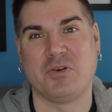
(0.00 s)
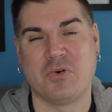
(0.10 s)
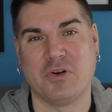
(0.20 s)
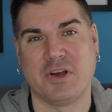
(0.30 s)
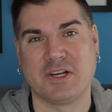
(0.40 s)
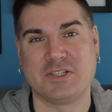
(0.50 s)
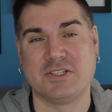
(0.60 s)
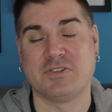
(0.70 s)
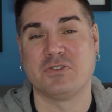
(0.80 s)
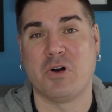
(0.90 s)
for the real core nuggets,
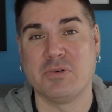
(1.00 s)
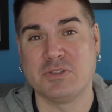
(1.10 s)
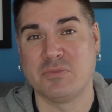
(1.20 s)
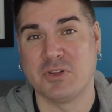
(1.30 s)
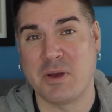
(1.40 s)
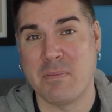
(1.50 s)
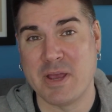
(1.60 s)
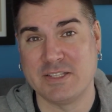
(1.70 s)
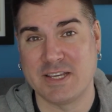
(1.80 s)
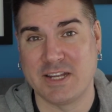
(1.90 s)
because there's always some really
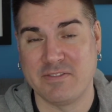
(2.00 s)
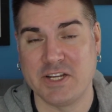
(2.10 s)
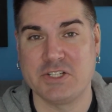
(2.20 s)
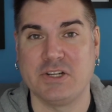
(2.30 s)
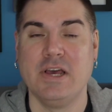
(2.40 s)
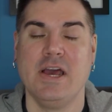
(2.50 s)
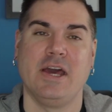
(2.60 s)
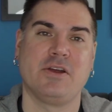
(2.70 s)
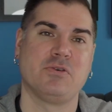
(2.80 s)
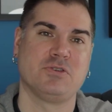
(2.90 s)
amazing innovation
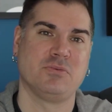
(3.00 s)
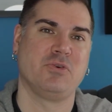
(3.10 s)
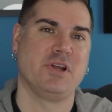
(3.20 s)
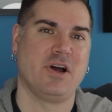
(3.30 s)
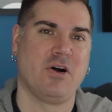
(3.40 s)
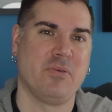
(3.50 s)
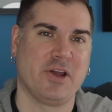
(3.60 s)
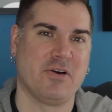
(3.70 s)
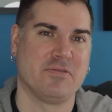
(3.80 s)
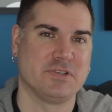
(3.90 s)
and, of course, some great
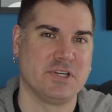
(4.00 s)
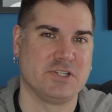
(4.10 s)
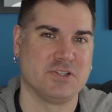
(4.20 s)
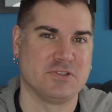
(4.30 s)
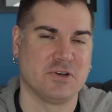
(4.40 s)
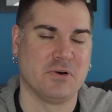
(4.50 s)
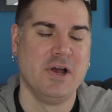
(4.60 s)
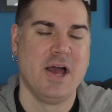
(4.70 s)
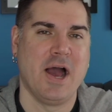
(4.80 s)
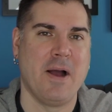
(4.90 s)
hallway conversations.
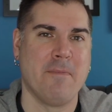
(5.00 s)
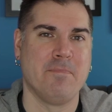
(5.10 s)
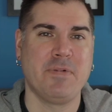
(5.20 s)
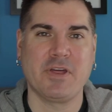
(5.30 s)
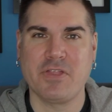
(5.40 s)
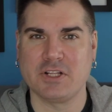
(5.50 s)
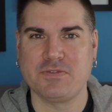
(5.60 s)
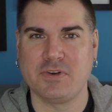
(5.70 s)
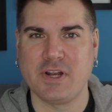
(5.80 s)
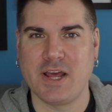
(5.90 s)
So big
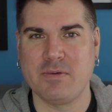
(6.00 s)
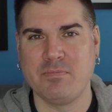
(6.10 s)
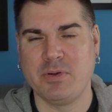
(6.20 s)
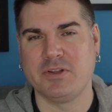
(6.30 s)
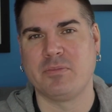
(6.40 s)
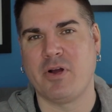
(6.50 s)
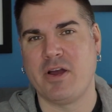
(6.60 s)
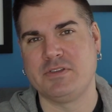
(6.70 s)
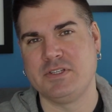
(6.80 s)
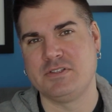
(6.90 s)
thoughts for today, building
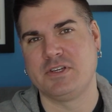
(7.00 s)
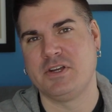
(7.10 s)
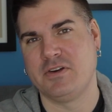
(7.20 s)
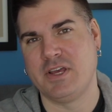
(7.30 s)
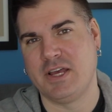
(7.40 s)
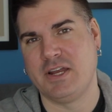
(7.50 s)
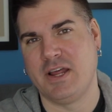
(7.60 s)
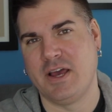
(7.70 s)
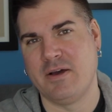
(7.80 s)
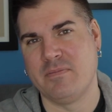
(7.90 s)
privacy and security
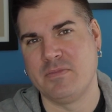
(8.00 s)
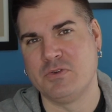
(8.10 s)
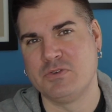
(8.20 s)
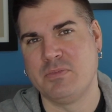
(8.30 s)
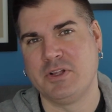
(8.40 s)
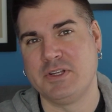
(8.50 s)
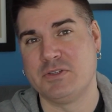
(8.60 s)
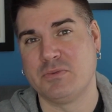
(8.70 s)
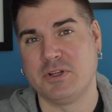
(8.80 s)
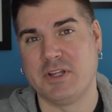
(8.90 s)
in.
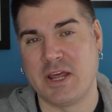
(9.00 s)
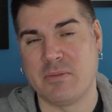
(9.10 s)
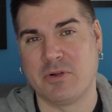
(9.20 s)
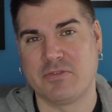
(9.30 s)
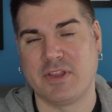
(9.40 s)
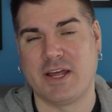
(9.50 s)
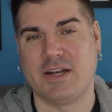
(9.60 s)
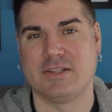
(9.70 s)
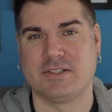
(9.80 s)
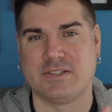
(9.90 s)
Usability is a real enabler for
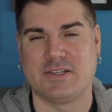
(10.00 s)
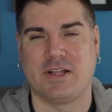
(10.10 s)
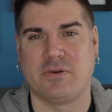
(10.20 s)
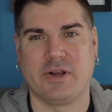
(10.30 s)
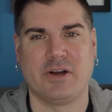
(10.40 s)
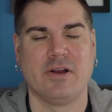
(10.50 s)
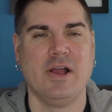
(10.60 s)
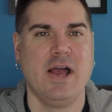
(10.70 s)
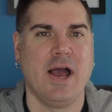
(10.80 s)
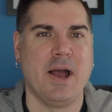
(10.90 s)
that, an
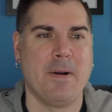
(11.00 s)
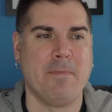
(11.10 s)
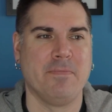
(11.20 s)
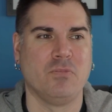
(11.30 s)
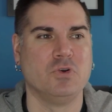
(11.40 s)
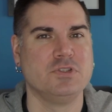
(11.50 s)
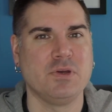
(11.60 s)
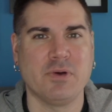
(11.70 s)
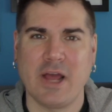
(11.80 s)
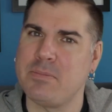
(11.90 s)
accelerator. We'll
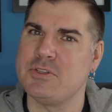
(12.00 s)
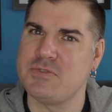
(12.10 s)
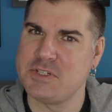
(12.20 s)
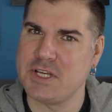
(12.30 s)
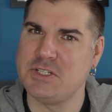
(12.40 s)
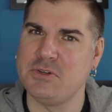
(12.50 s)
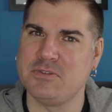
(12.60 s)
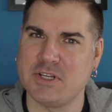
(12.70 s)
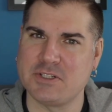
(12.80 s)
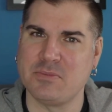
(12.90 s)
see what happens for day
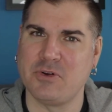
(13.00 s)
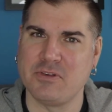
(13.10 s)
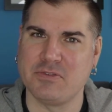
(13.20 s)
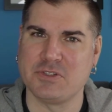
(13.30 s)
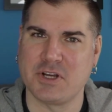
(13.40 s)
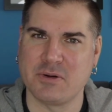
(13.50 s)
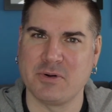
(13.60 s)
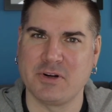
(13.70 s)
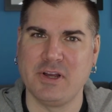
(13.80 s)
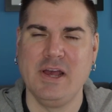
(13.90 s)
two of testimony for
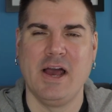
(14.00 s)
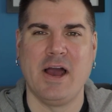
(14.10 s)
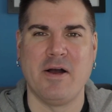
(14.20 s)
Zuckerberg.